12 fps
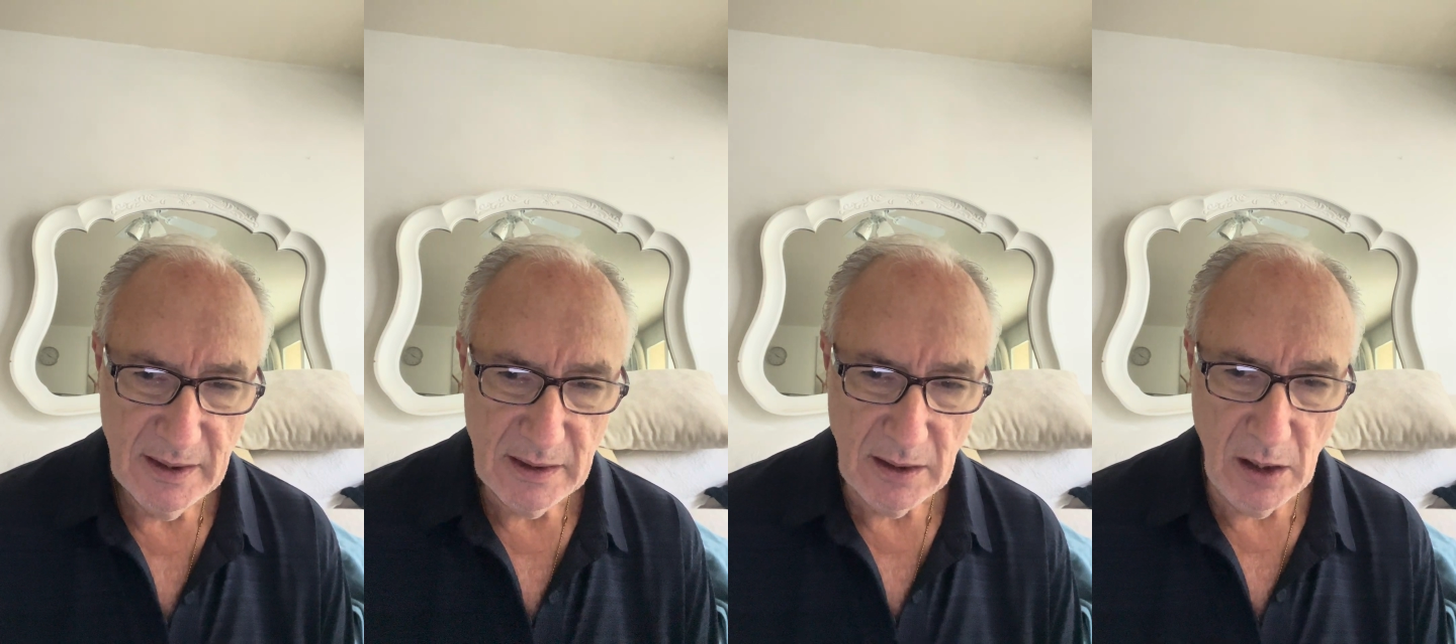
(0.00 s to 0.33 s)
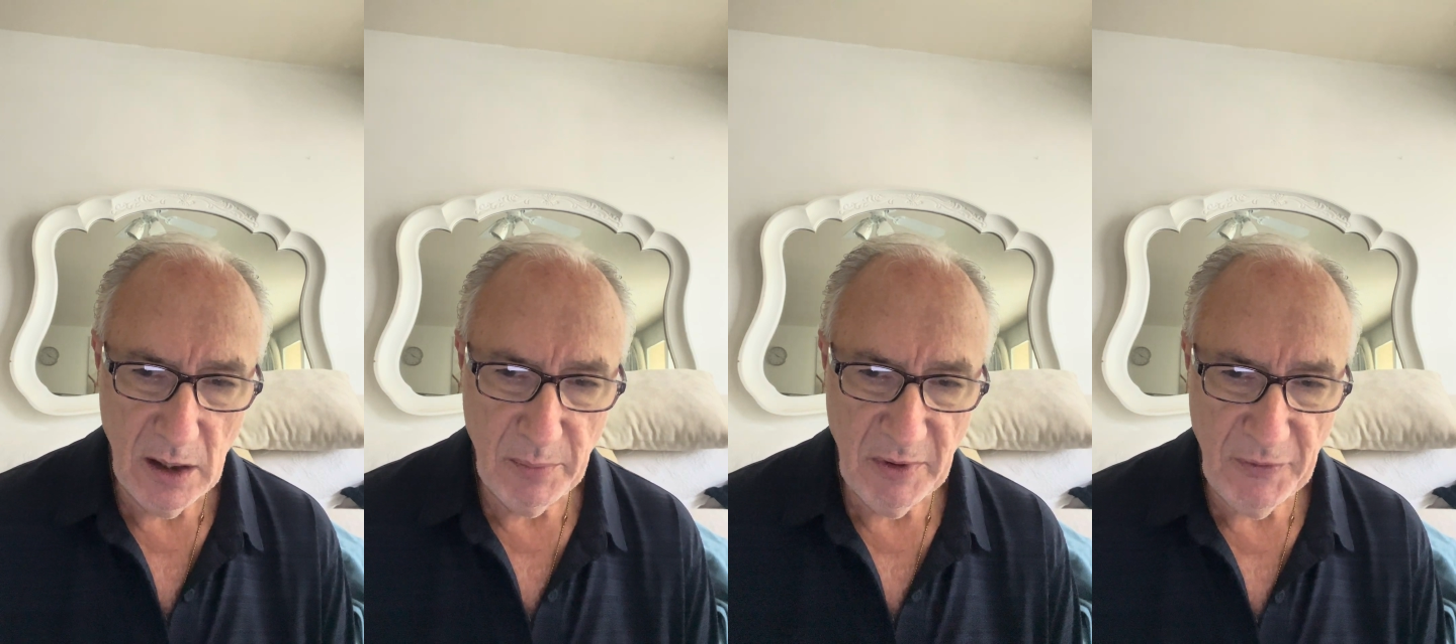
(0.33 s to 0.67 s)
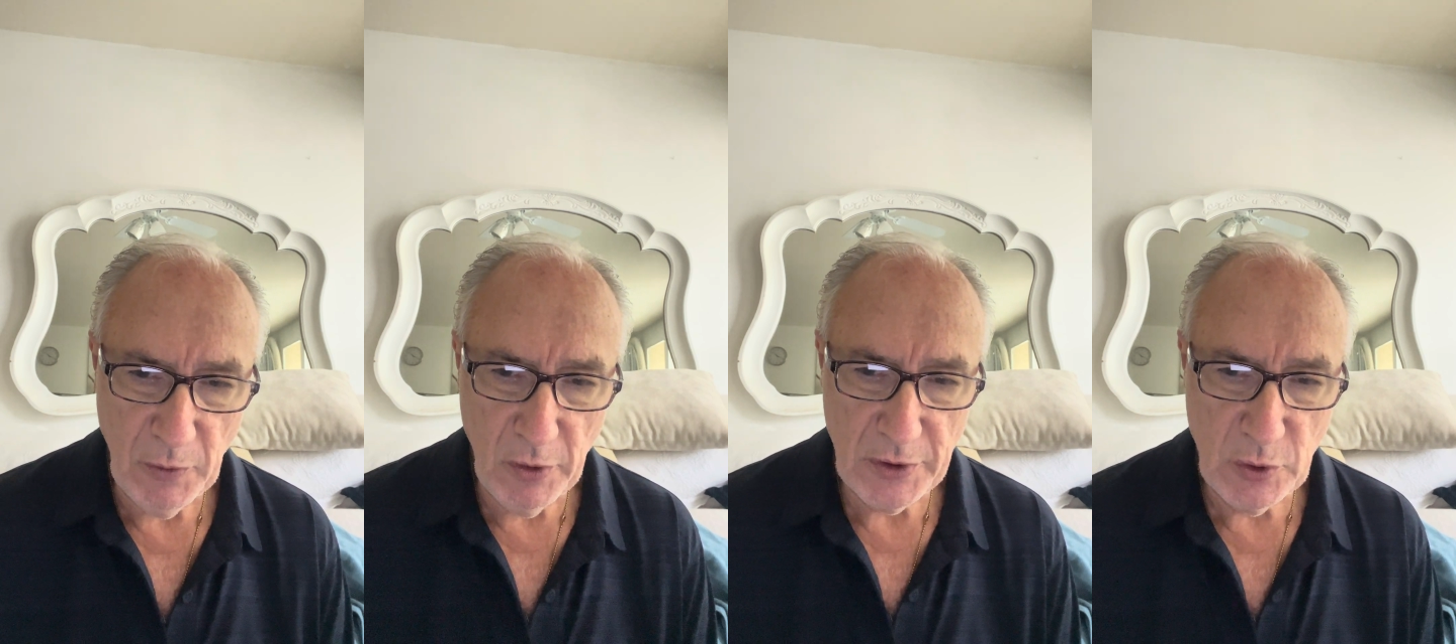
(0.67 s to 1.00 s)
long
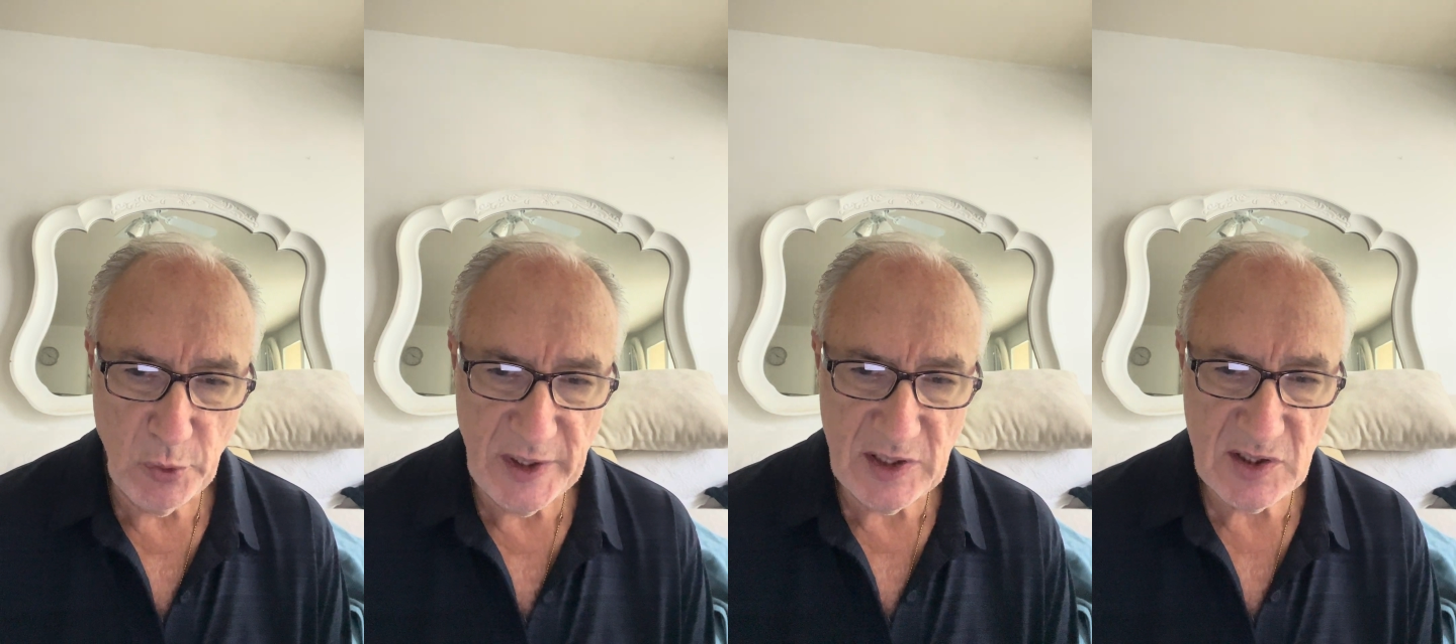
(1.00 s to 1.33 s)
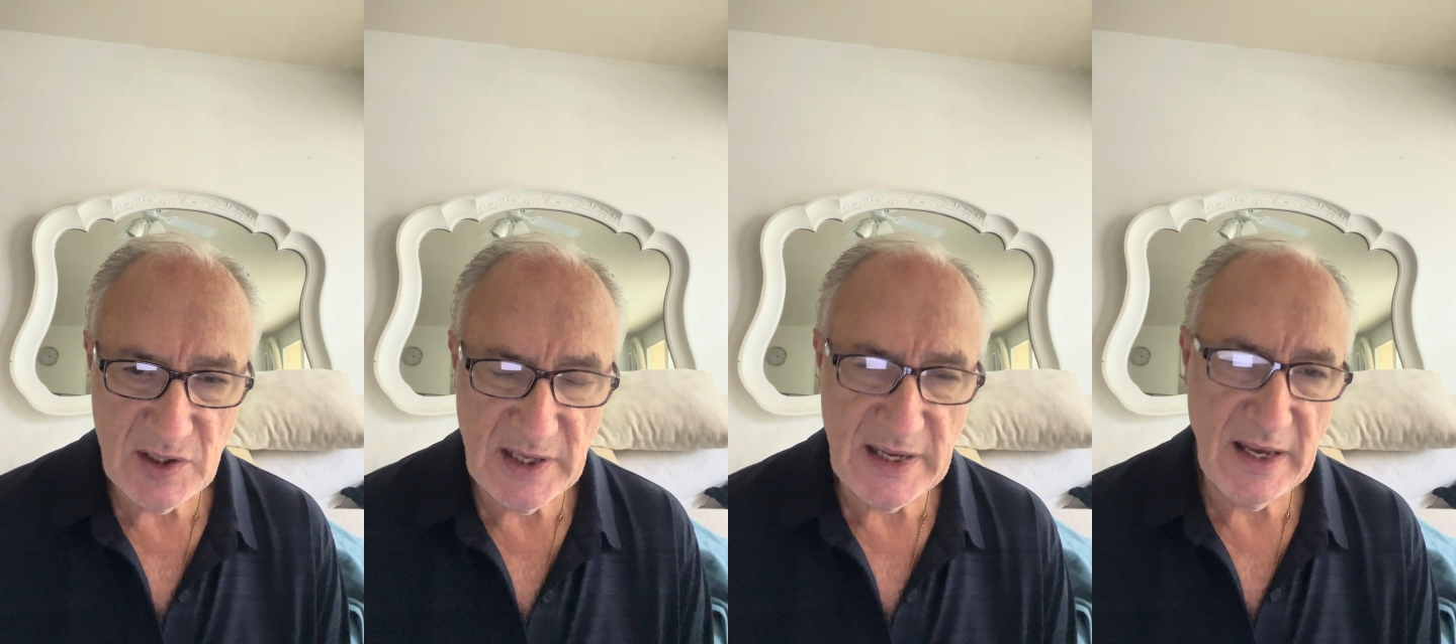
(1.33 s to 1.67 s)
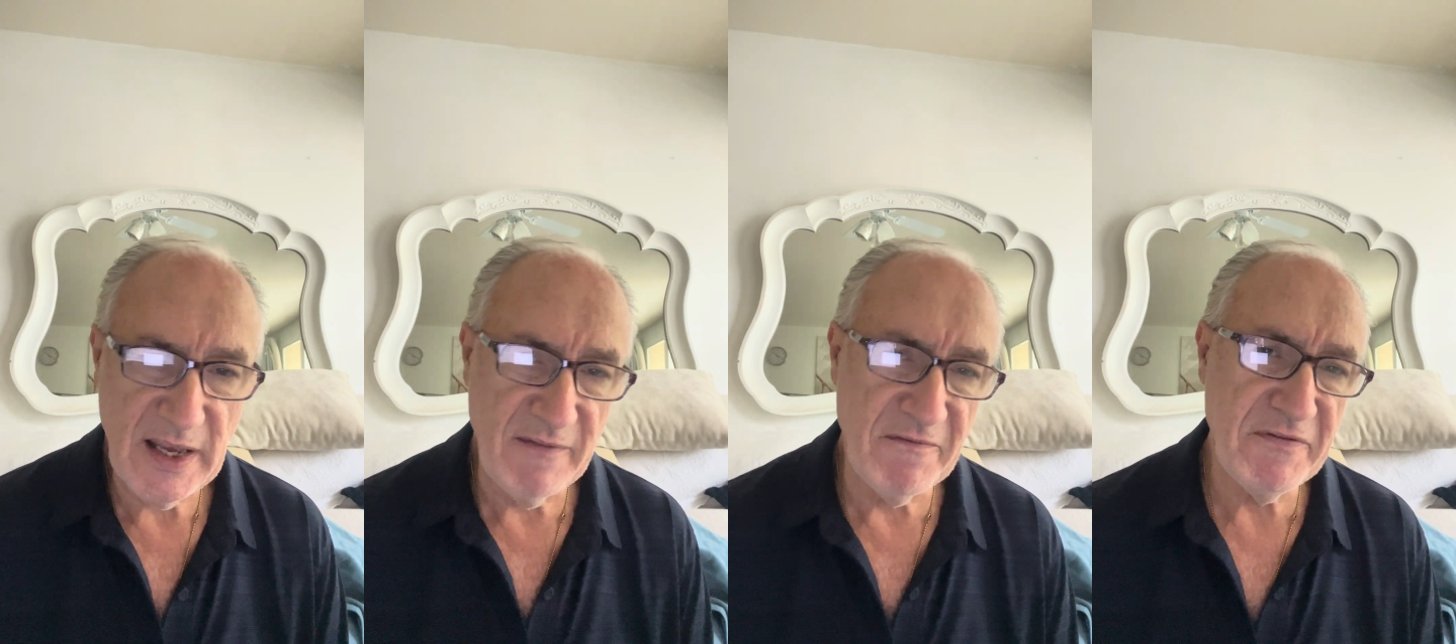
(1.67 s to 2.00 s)
before you reach the
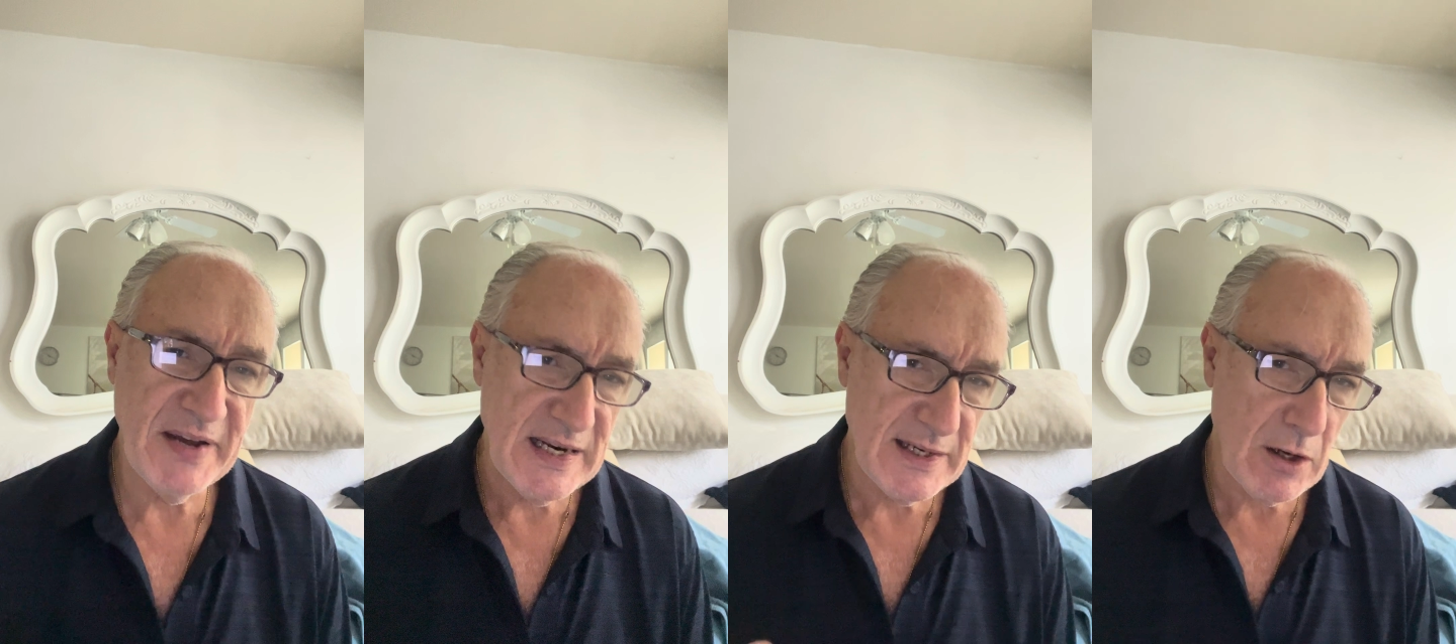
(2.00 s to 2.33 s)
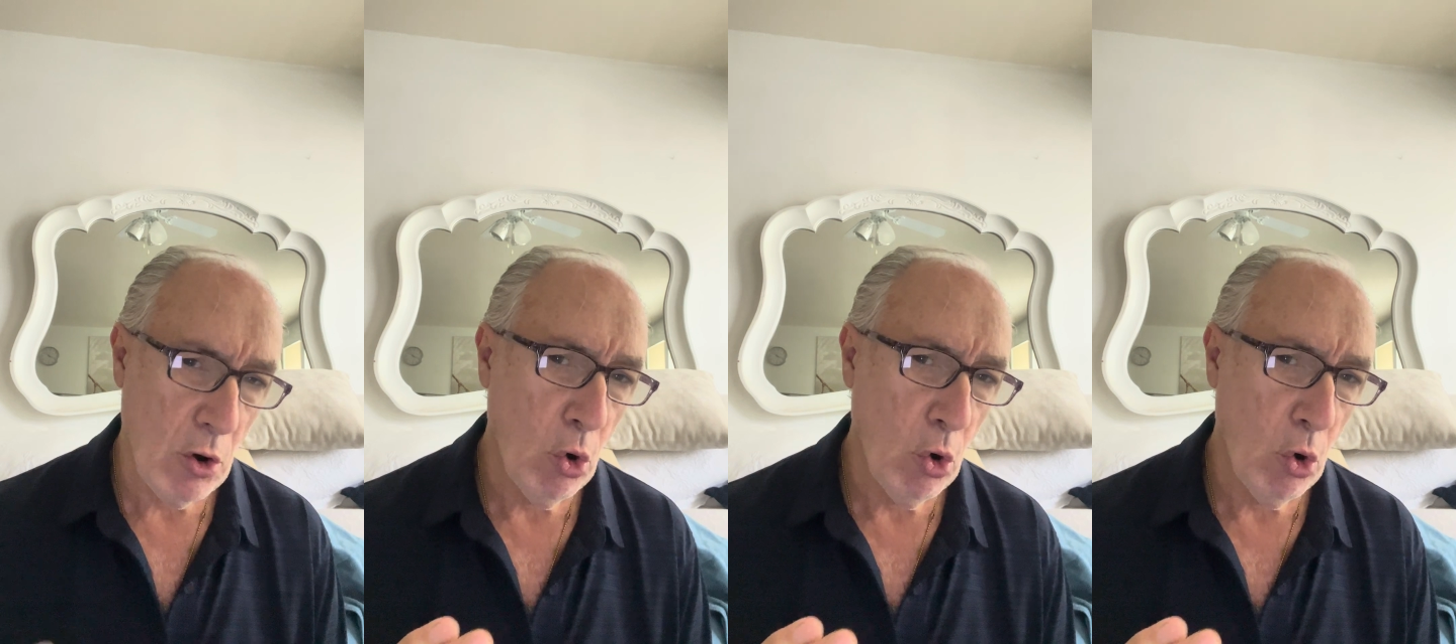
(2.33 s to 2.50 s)
event